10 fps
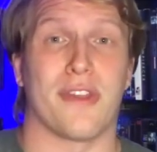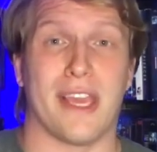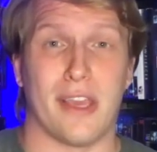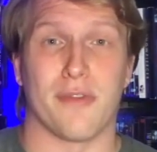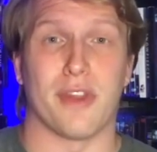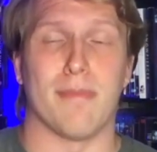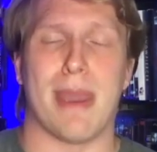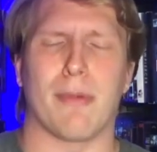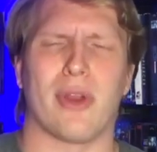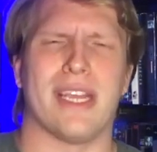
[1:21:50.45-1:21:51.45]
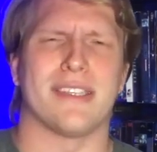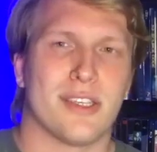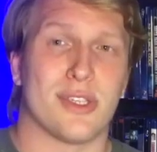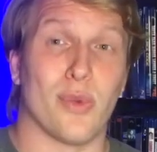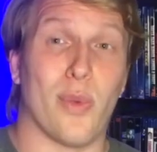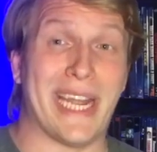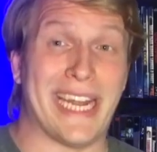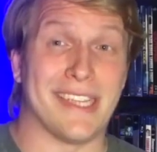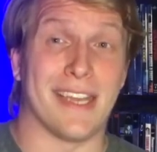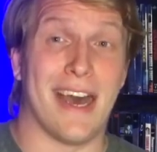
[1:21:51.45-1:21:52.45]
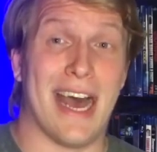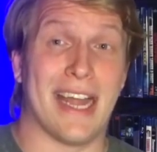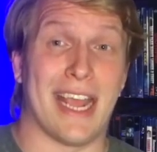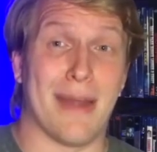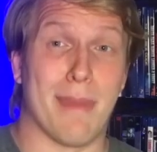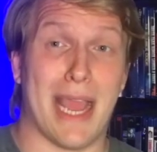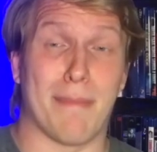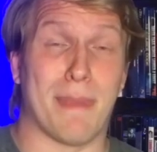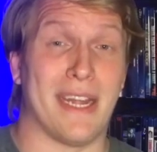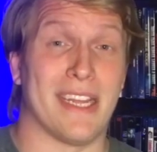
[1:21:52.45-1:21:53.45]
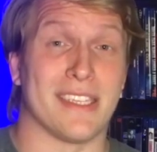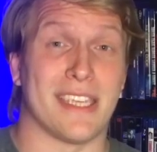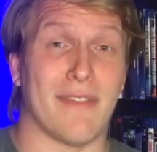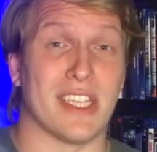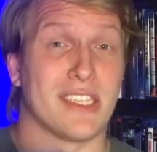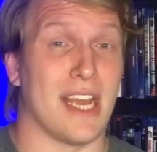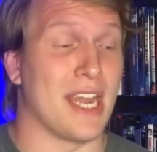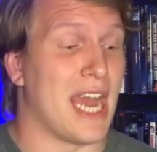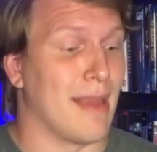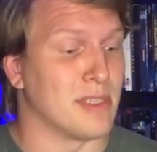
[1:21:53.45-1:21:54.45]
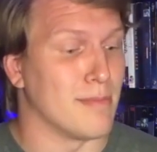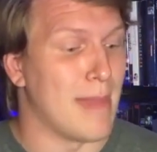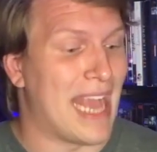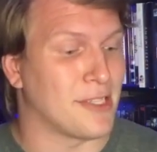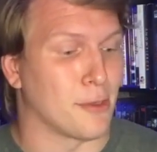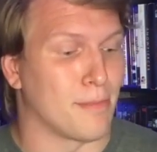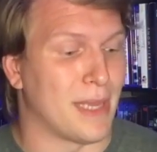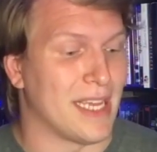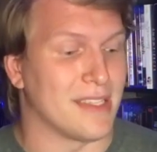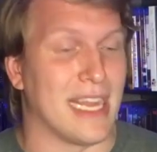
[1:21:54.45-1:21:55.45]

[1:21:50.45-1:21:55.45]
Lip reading: Thank you for the memories. Sweeney Todd, in my opinion, Stephen Sondheim's masterpiece.